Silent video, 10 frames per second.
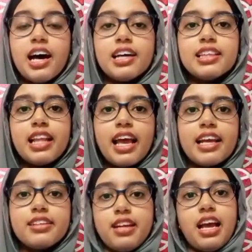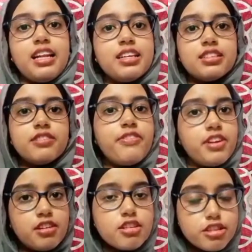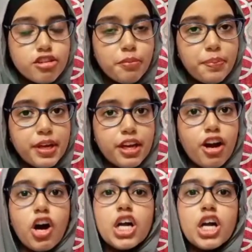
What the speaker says: unlike dilated fundoscopy